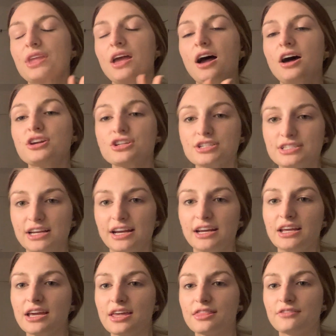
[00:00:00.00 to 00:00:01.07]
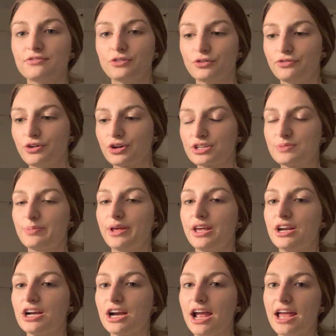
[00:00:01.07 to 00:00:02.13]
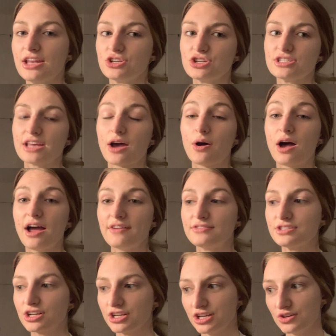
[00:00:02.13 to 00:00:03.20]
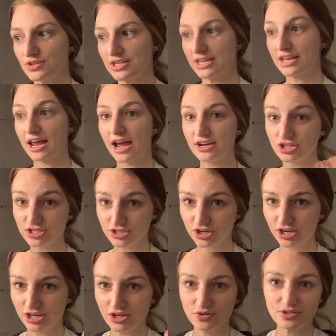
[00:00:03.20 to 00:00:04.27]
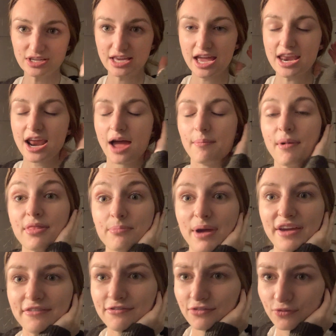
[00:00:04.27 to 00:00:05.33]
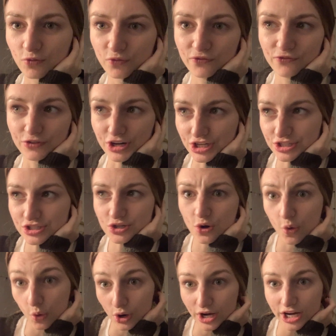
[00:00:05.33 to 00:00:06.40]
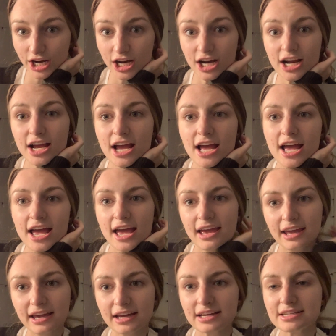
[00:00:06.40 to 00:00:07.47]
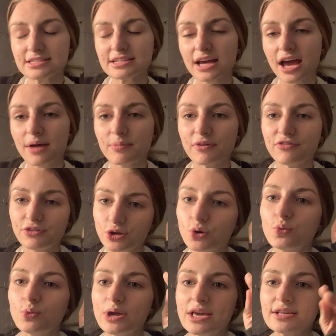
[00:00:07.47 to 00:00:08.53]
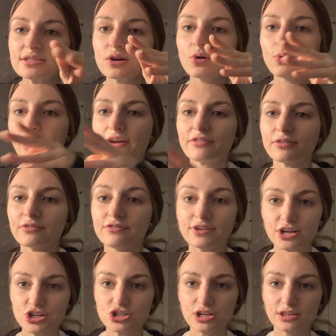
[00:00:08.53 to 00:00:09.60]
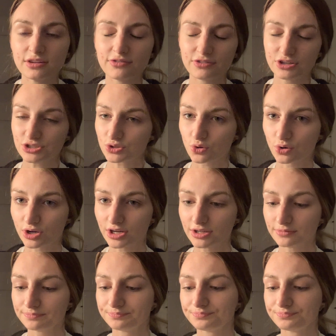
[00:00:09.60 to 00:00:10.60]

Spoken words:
understanding the Full Focus Planner and just how I've started using it. I just started using it. I'm on my first quarter and I'm a few weeks away from finishing the first quarter.